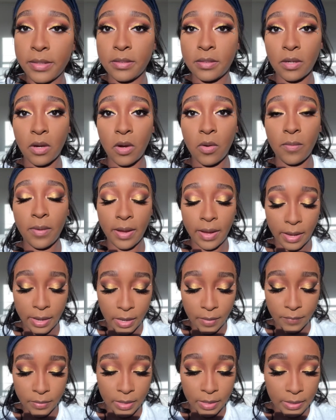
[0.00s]
don't
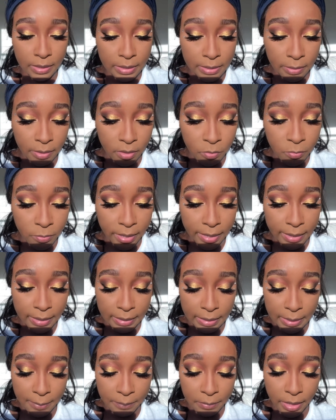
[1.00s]
have a red
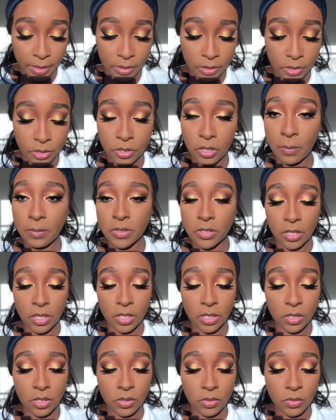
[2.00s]
lip liner, so I'm just gonna
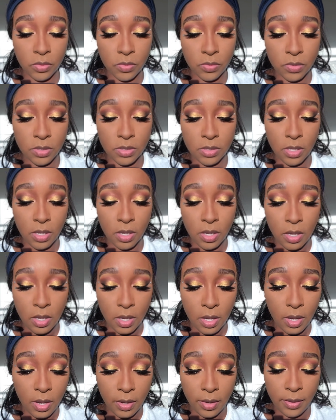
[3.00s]
use
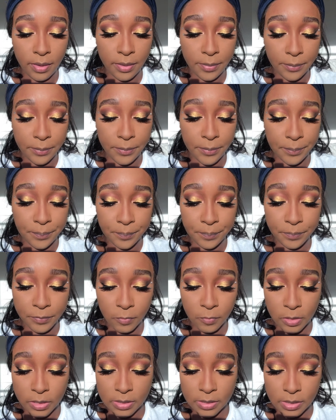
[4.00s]

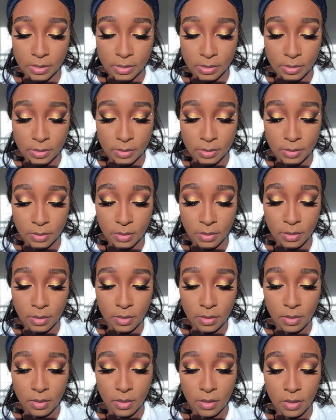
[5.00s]
what is this?
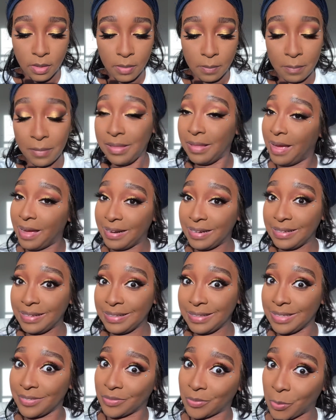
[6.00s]

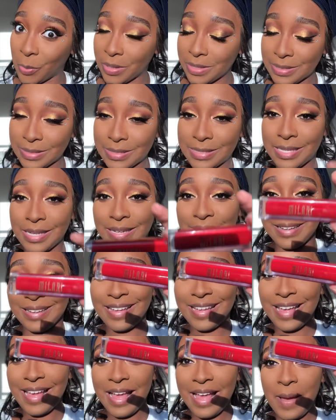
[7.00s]
Milani, of course.
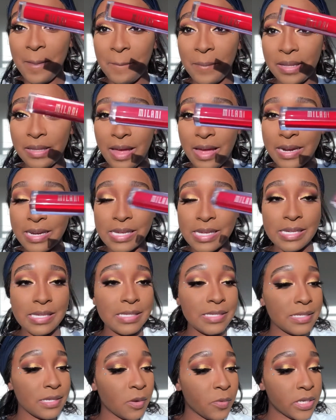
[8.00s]

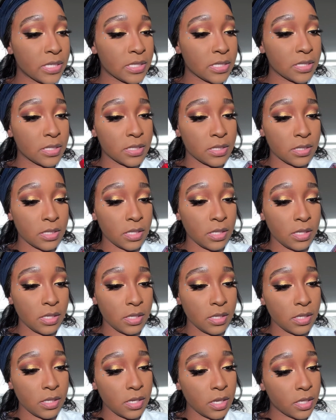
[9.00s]
Milani's, what is this?
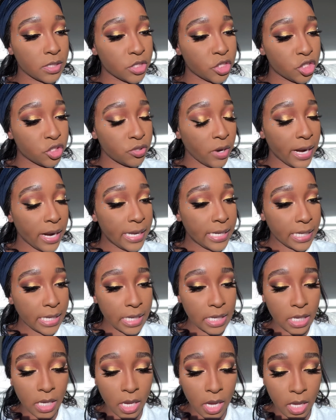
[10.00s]
The
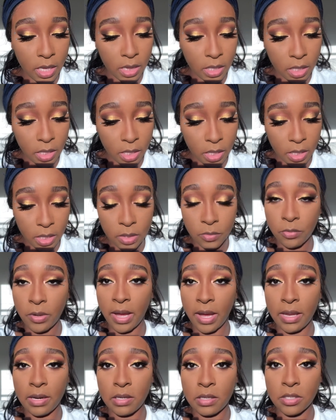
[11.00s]
striking color,
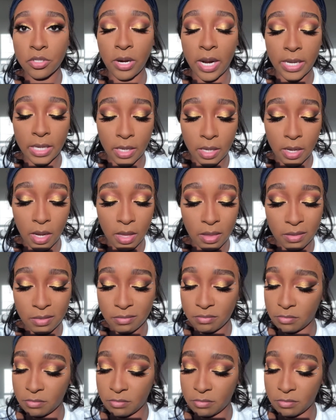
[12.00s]
red striking color,